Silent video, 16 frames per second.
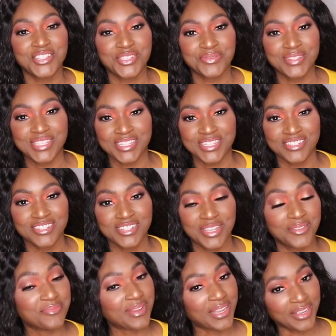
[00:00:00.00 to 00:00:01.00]
YouTube, it's your girl
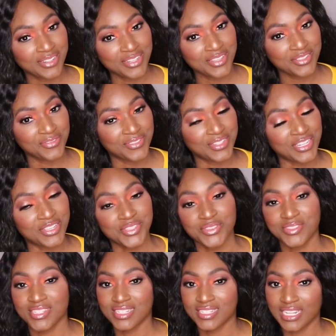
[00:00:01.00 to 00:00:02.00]
Kim back on another video. So
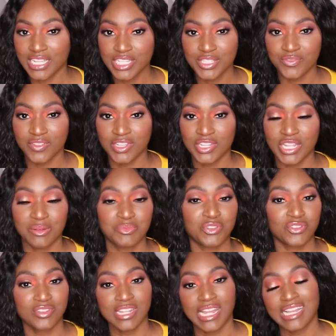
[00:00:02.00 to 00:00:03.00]
in today's video, I'm
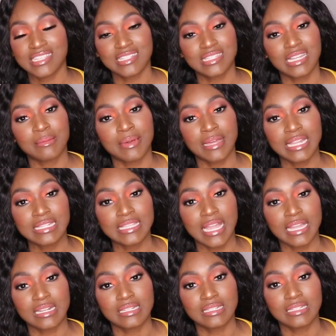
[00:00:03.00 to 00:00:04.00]
sure you guys can tell by the
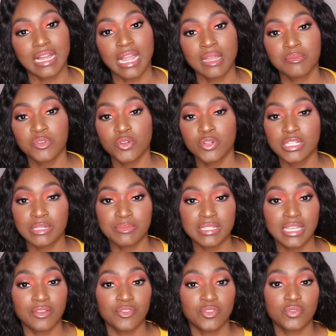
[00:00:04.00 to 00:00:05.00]
title, I'm going to be
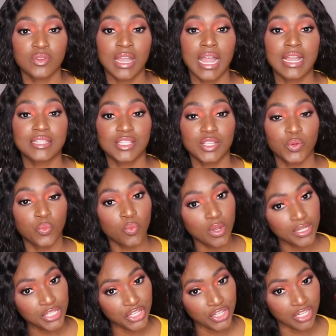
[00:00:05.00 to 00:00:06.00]
giving you guys a
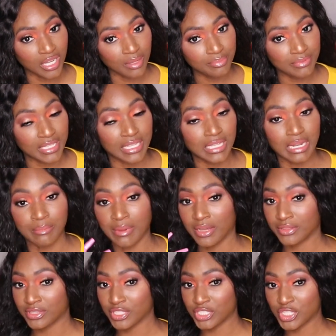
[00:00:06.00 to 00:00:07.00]
1-year update
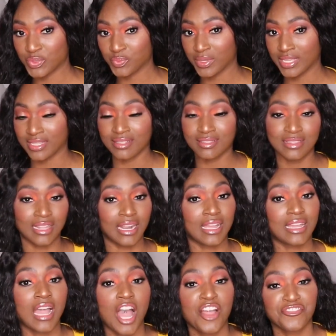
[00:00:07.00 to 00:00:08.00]
about this wig that
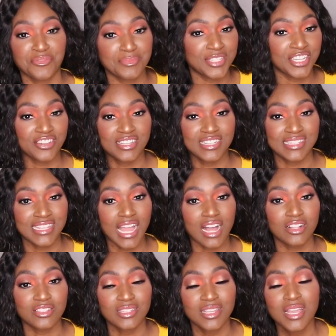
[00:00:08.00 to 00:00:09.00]
I got from
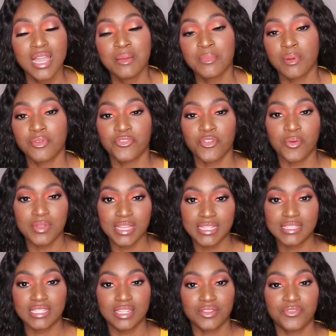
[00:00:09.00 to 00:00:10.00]
Terristylez. But before we get
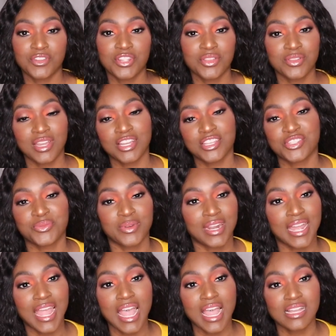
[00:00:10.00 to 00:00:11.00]
into the video, you guys know what
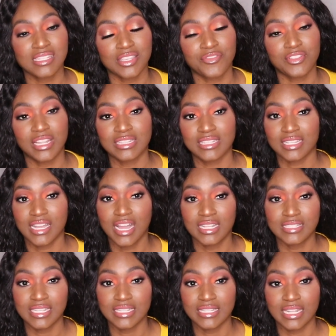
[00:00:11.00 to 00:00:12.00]
I ask. If you like the
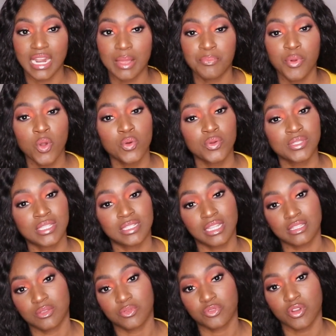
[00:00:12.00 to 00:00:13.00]
content that I post, hit
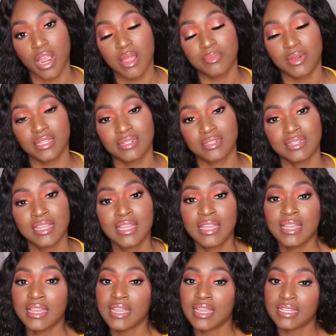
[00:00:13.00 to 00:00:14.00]
that subscribe button,
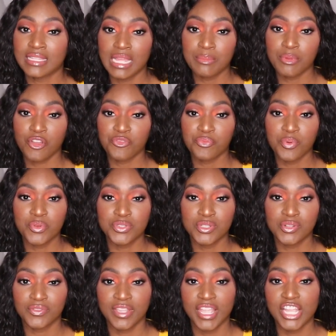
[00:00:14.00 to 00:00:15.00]
hit that bell for post
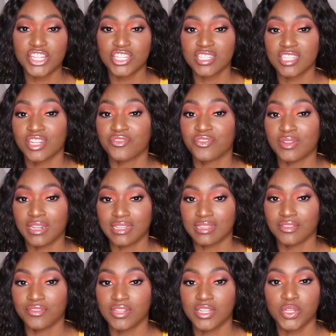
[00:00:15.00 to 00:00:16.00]
notifications, and if you like
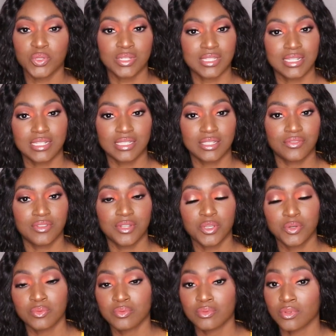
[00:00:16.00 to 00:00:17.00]
the video, just like the
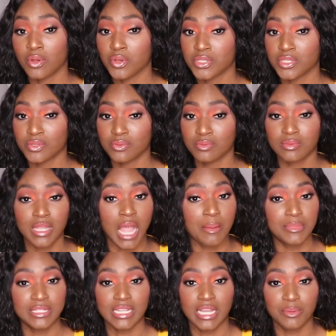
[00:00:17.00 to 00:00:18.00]
video. Also,
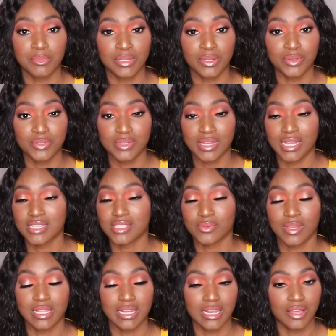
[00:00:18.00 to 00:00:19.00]
comment down below. You guys know
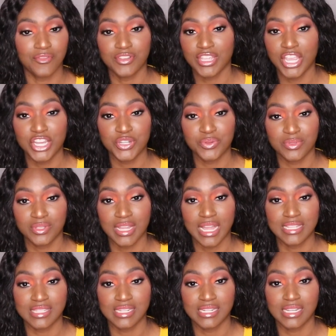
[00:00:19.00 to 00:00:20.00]
I love engaging with you
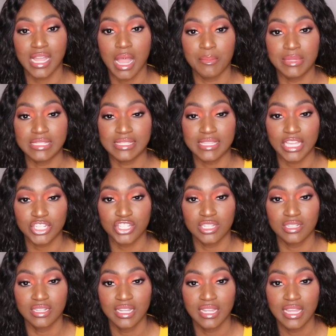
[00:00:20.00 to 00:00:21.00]
guys in the comment
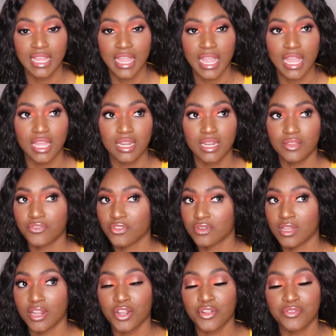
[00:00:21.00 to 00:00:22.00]
section. And if you're
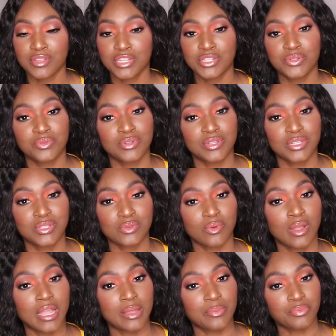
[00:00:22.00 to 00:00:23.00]
not already doing so,
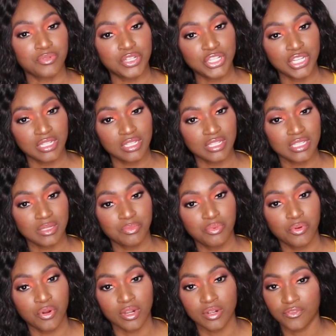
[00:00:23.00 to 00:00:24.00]
I appreciate the
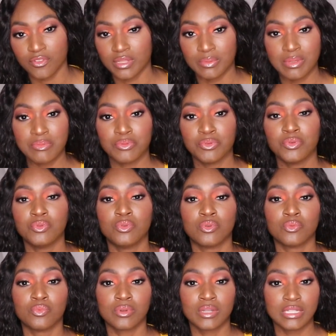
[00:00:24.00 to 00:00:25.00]
support for the people who
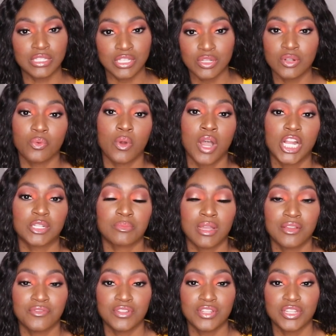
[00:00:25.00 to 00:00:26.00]
will continue to watch
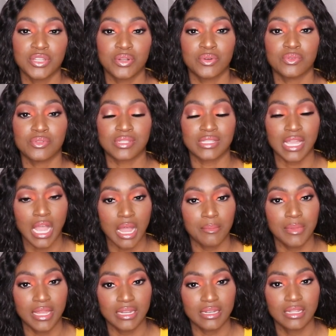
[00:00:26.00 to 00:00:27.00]
my videos,
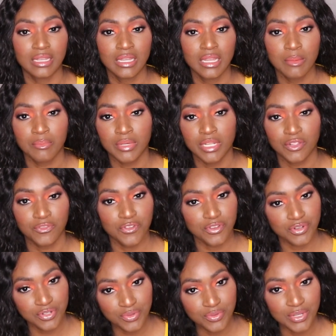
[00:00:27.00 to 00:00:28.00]
comment. But if
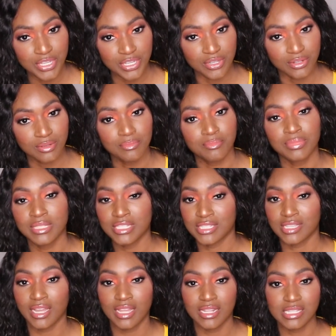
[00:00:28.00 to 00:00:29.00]
you're new here, please
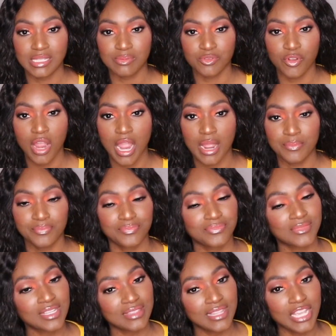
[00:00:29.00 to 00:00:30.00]
go ahead and subscribe.
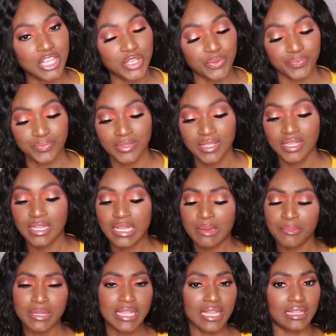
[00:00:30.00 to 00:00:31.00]
Thank you.
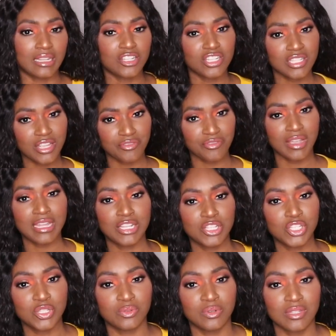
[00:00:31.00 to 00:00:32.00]
But yeah, let's just get right
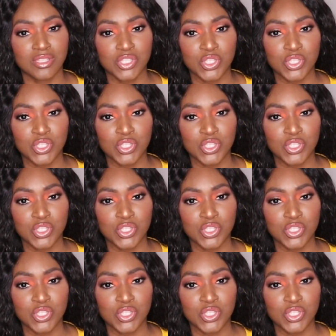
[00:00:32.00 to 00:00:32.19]
into it.